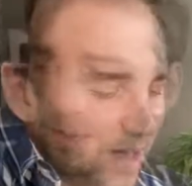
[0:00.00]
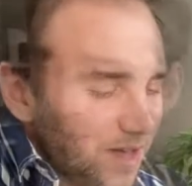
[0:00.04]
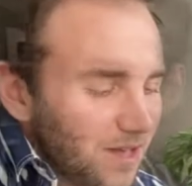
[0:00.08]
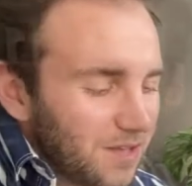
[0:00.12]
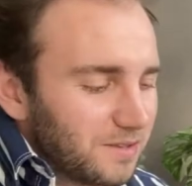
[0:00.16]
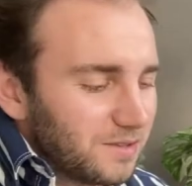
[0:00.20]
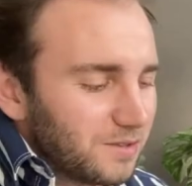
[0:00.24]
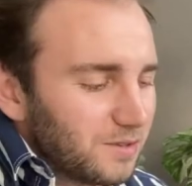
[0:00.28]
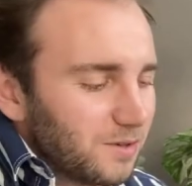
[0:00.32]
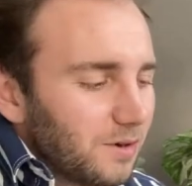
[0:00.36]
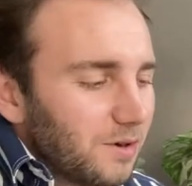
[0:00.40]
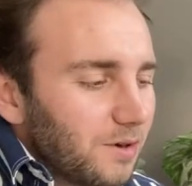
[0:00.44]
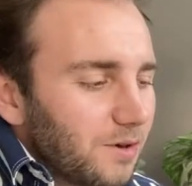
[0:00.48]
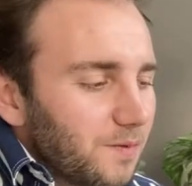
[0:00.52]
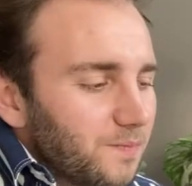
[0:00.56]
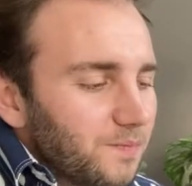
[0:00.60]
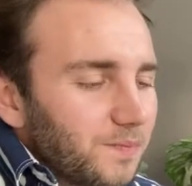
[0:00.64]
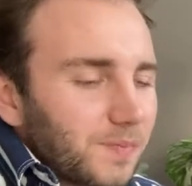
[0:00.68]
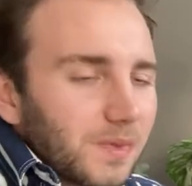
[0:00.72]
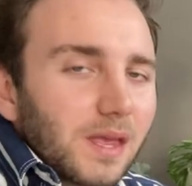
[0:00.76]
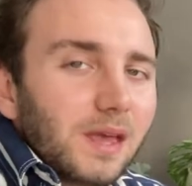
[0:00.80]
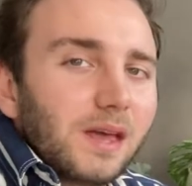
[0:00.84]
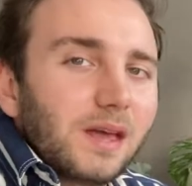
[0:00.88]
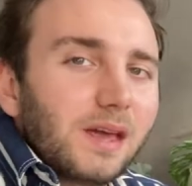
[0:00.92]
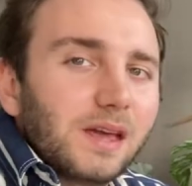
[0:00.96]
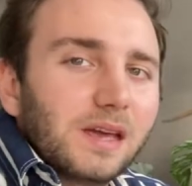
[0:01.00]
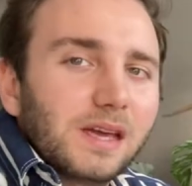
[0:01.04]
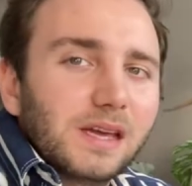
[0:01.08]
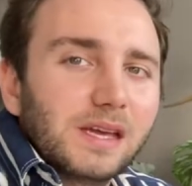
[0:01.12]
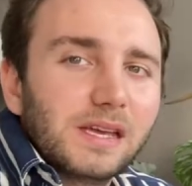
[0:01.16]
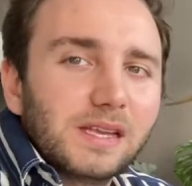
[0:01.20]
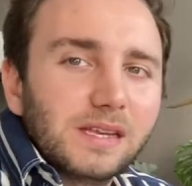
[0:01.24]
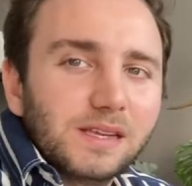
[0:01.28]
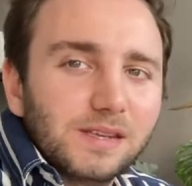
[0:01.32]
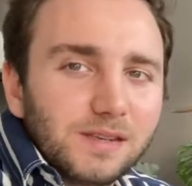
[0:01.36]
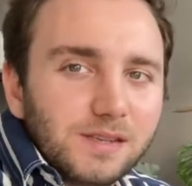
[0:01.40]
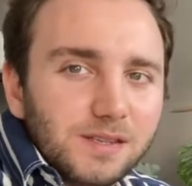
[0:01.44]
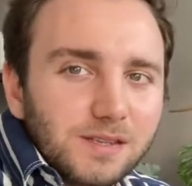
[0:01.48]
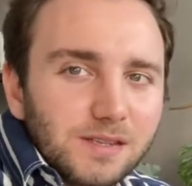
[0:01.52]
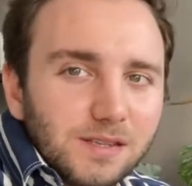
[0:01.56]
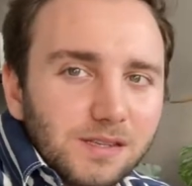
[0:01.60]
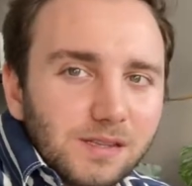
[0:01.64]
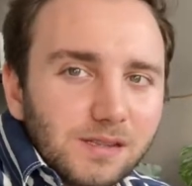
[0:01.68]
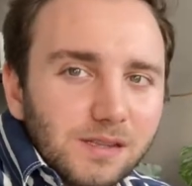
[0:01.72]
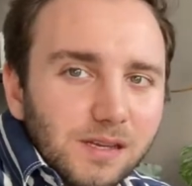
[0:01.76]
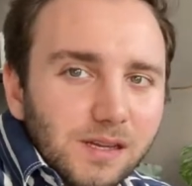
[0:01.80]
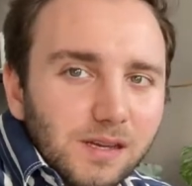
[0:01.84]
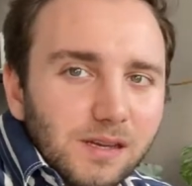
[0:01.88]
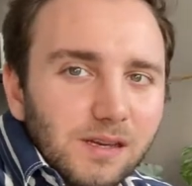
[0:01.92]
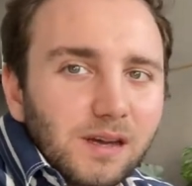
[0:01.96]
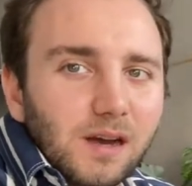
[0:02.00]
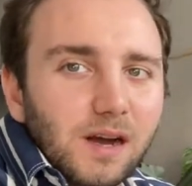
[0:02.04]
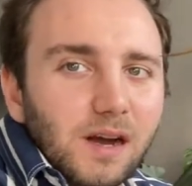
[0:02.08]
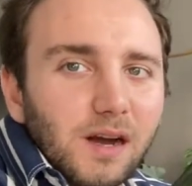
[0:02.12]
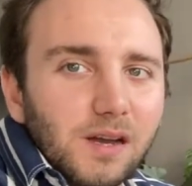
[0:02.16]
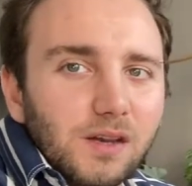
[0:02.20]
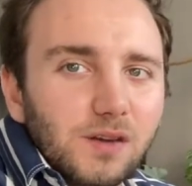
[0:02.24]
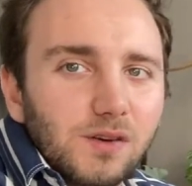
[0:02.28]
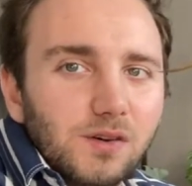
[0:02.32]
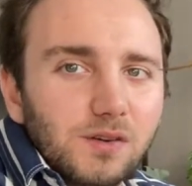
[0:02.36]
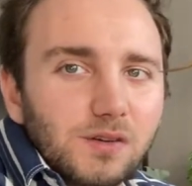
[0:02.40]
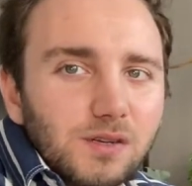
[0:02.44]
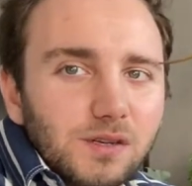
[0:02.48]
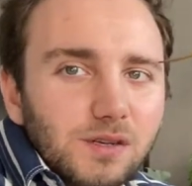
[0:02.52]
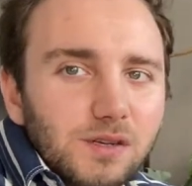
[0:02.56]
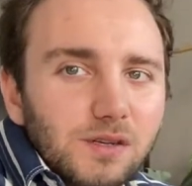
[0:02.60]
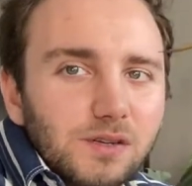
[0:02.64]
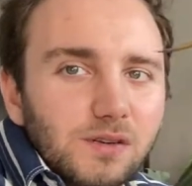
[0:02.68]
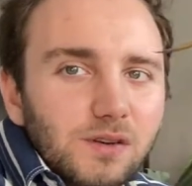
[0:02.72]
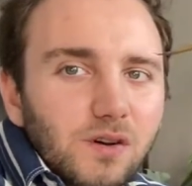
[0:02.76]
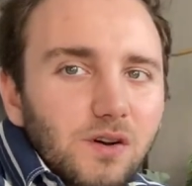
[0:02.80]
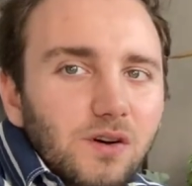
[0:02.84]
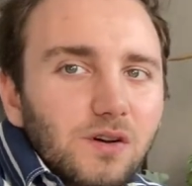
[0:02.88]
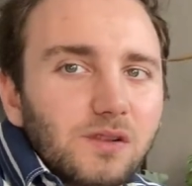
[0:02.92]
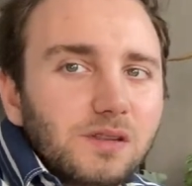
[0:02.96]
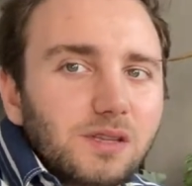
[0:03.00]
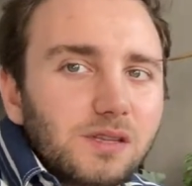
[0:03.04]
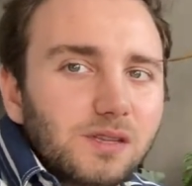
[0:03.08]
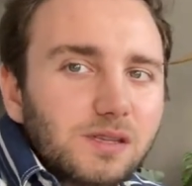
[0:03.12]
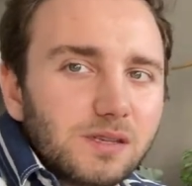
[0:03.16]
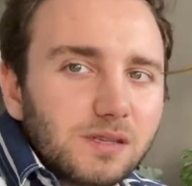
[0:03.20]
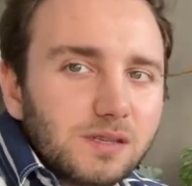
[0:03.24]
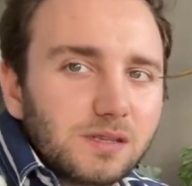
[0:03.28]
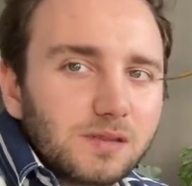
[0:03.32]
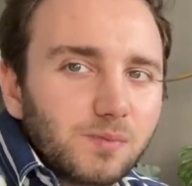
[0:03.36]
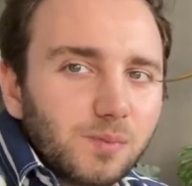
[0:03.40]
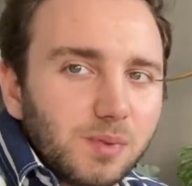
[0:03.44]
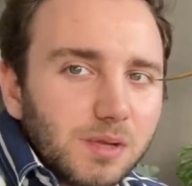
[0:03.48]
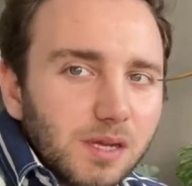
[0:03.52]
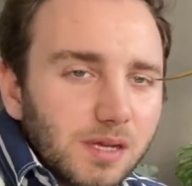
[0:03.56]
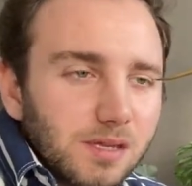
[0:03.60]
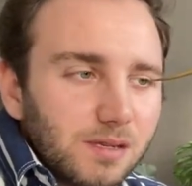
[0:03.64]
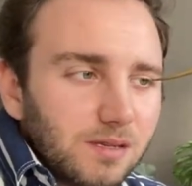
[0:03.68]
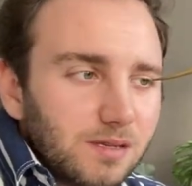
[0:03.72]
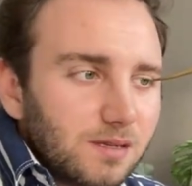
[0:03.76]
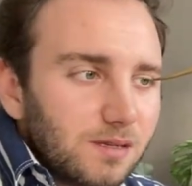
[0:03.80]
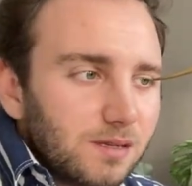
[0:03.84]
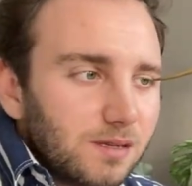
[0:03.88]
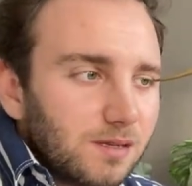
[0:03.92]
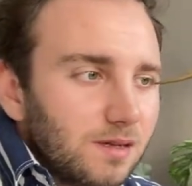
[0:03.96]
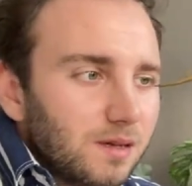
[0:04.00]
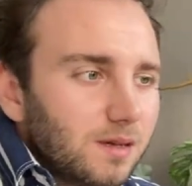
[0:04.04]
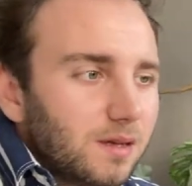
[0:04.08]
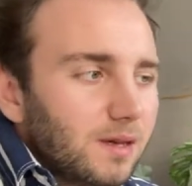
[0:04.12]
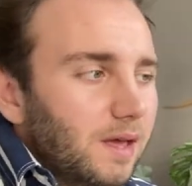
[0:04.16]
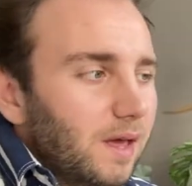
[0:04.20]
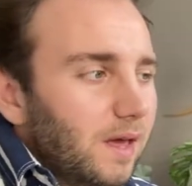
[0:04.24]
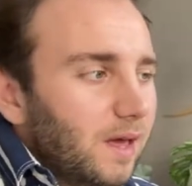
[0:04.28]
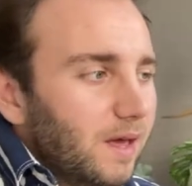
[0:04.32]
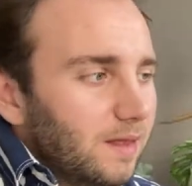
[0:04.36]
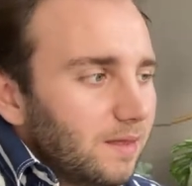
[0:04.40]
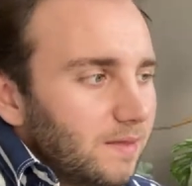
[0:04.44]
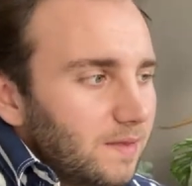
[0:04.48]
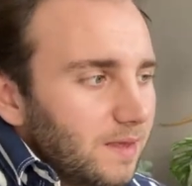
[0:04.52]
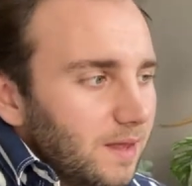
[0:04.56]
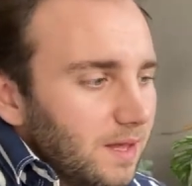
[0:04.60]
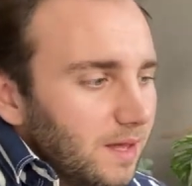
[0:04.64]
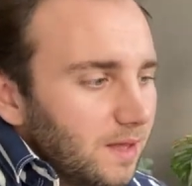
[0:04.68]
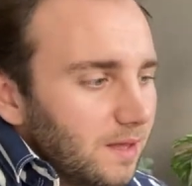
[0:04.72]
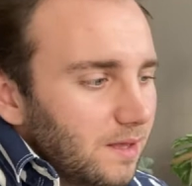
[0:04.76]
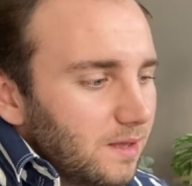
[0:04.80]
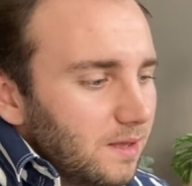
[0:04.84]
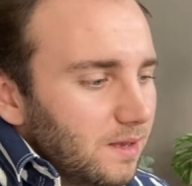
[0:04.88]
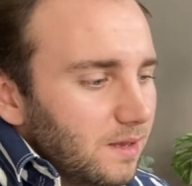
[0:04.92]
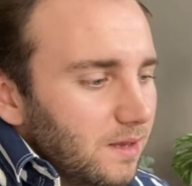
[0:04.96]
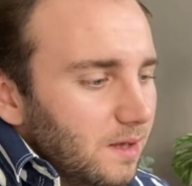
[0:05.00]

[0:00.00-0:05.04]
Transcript: So initially I ordered only this plant, and then